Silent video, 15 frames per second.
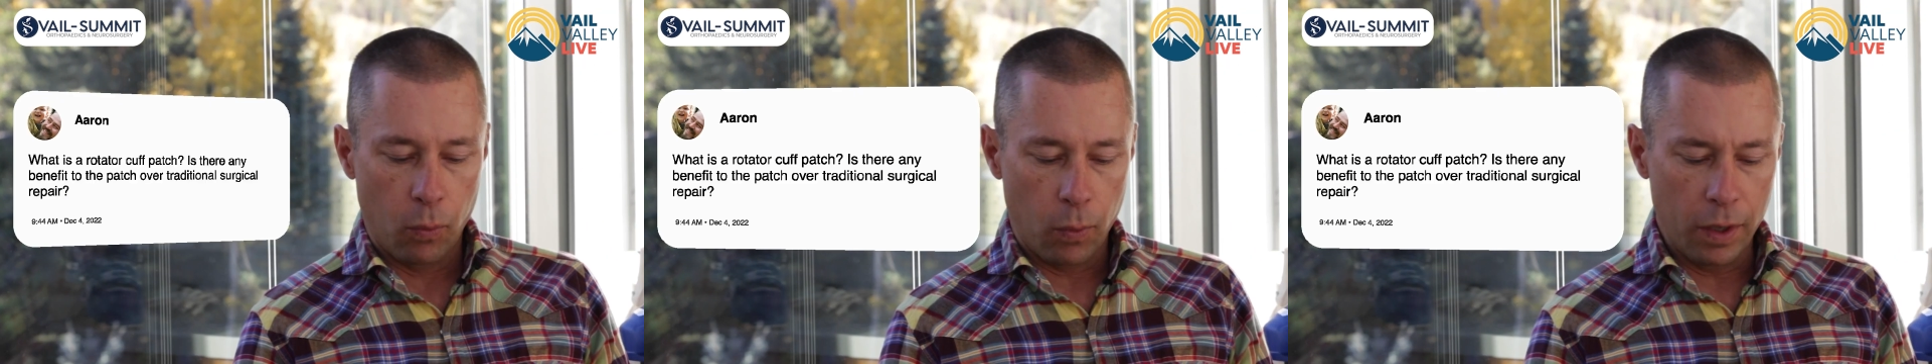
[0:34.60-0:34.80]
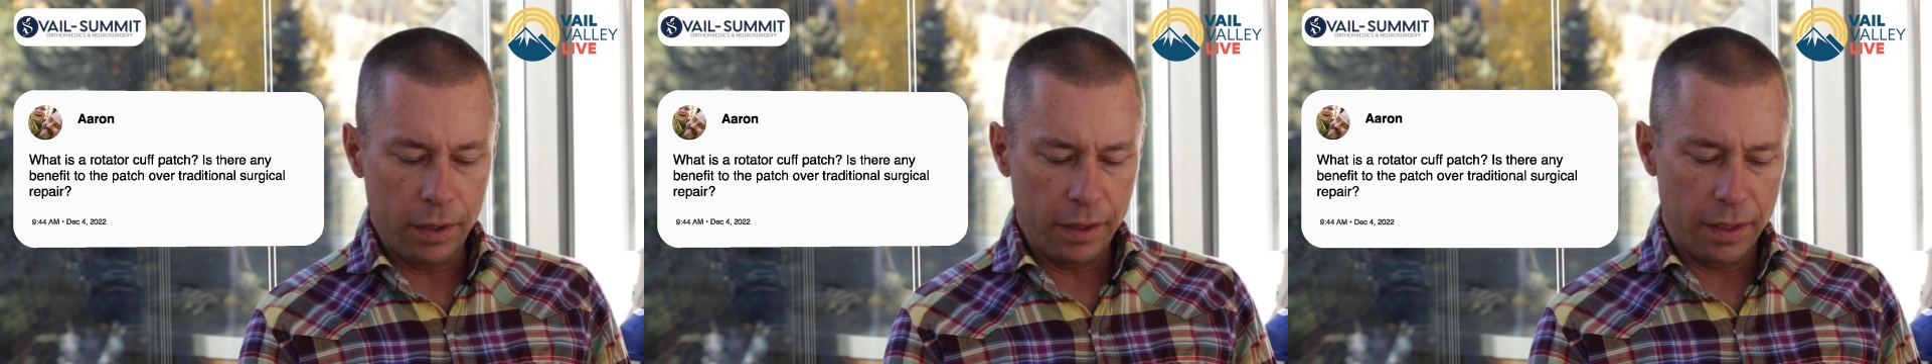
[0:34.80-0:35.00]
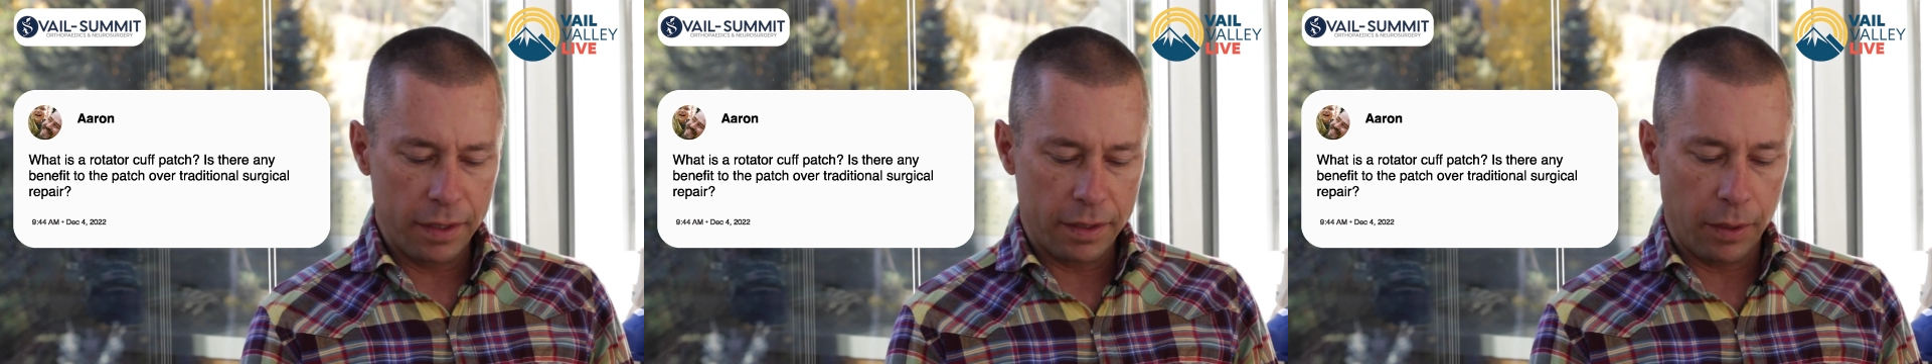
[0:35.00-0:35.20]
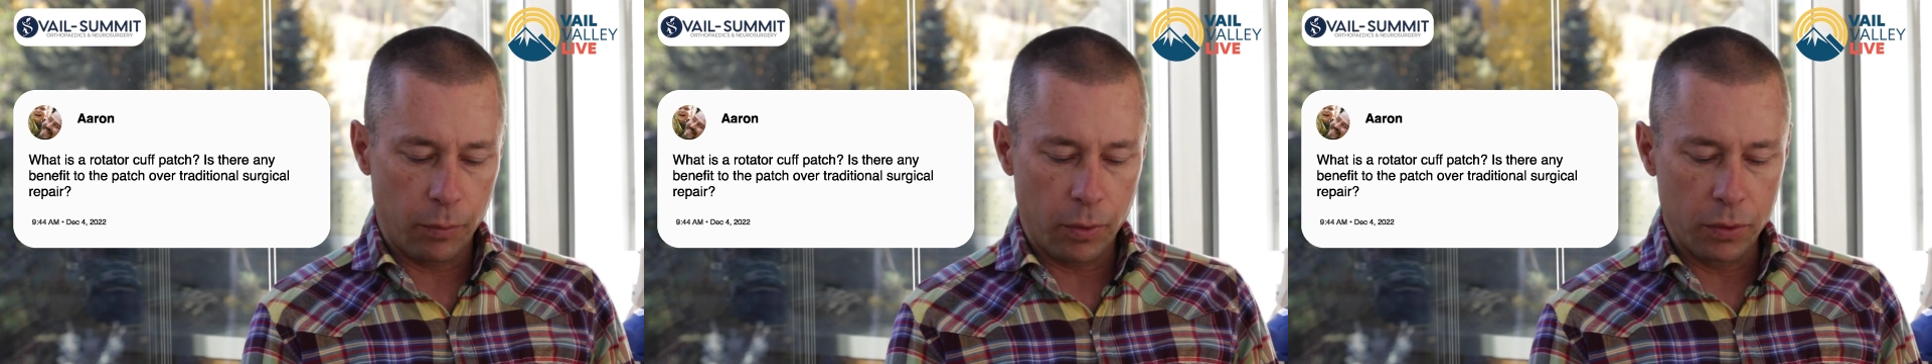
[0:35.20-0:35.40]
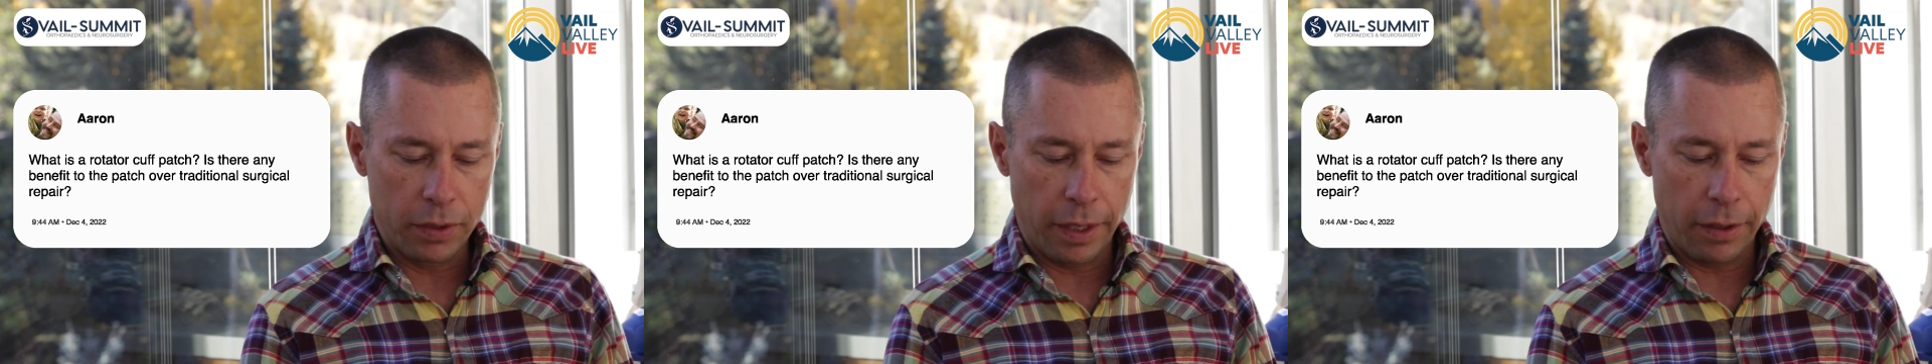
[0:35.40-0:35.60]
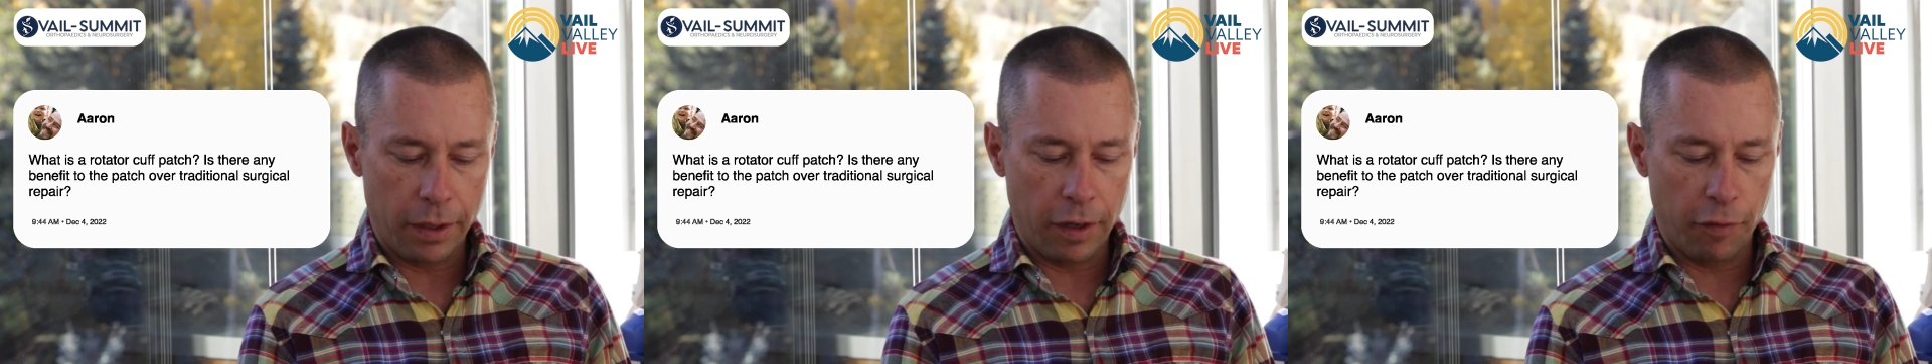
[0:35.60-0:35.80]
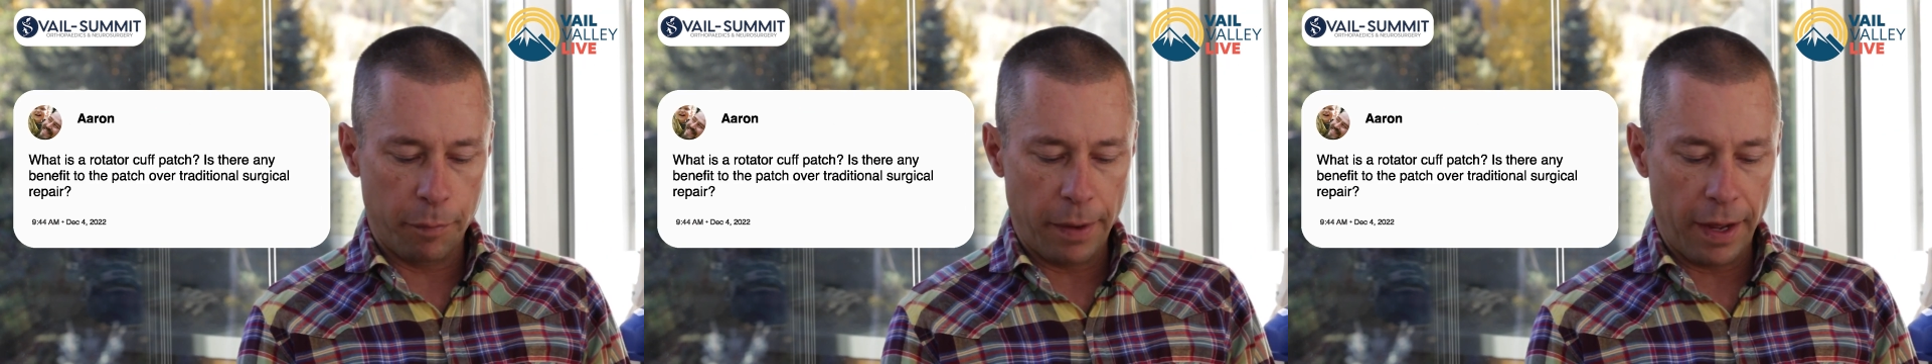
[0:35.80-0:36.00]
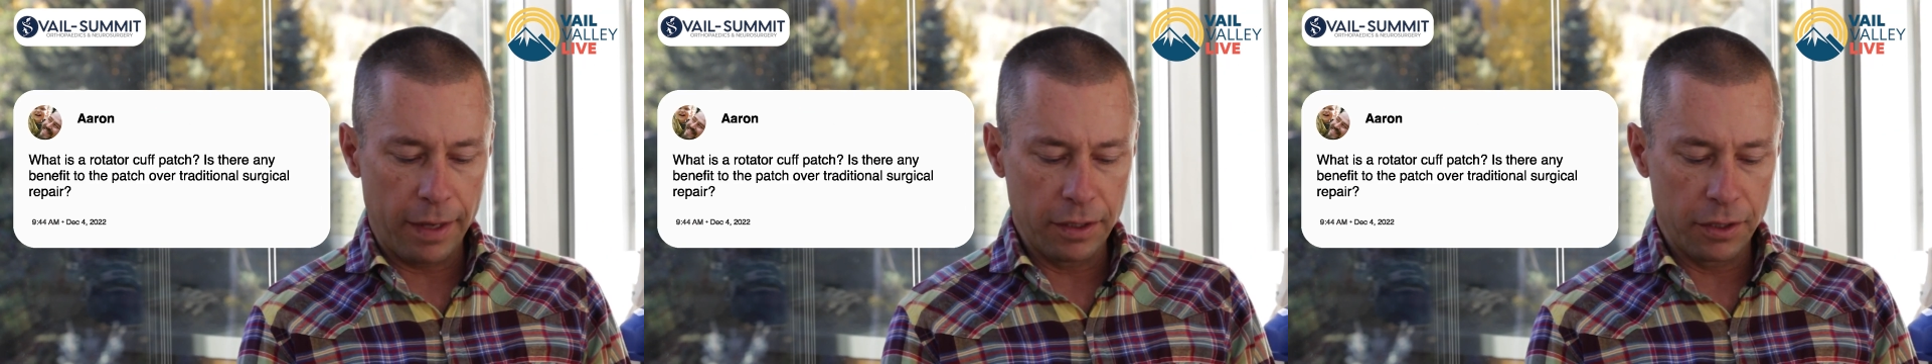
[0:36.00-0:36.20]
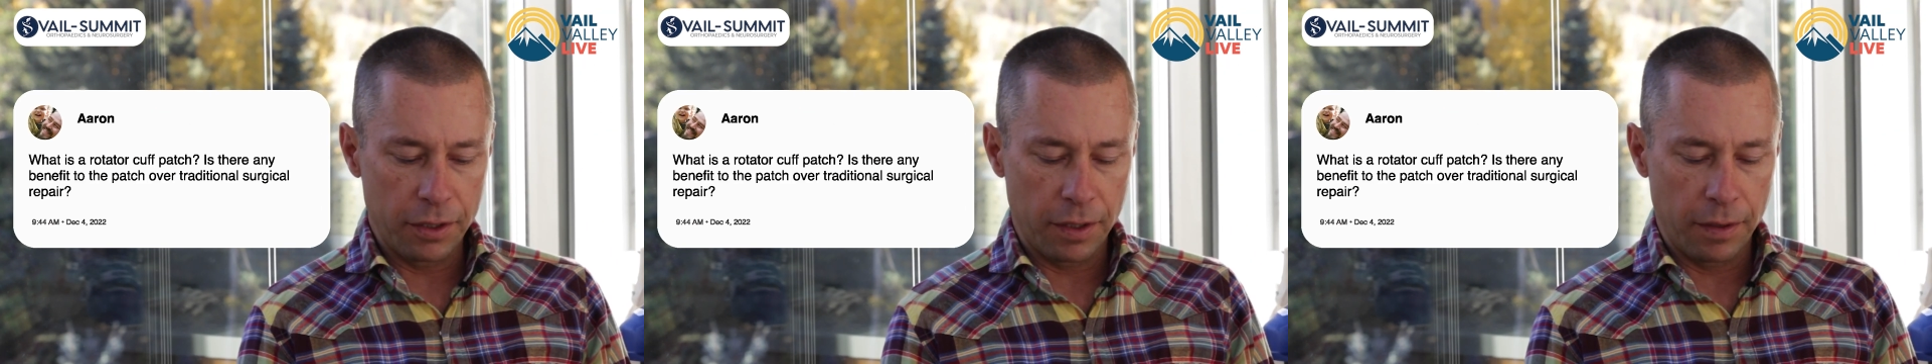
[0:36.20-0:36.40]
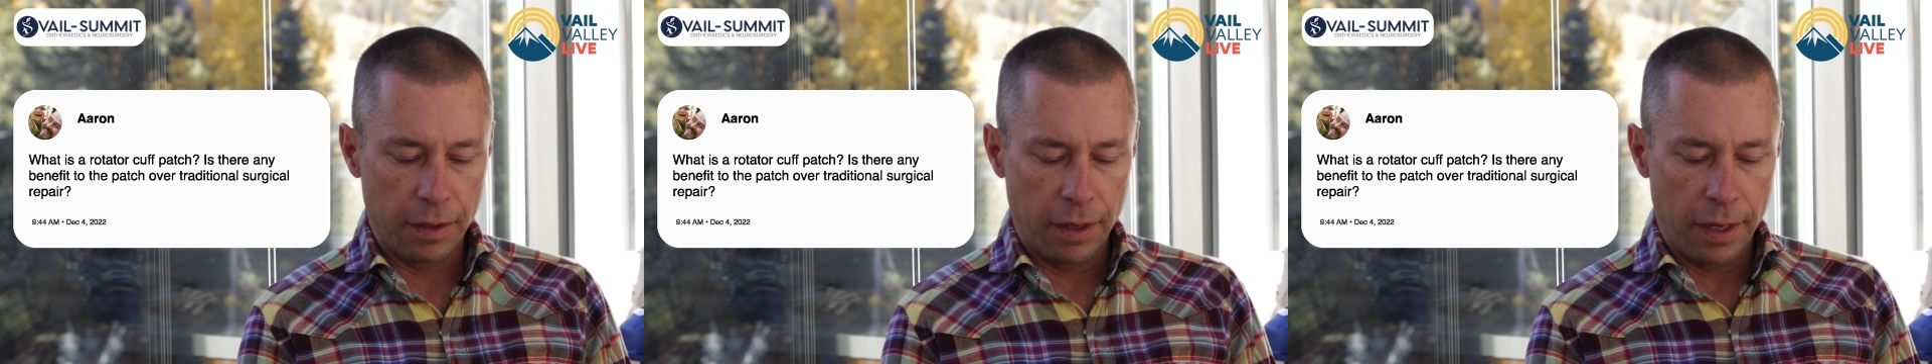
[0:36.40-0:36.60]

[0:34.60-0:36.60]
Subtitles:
What is a rotator cuff patch?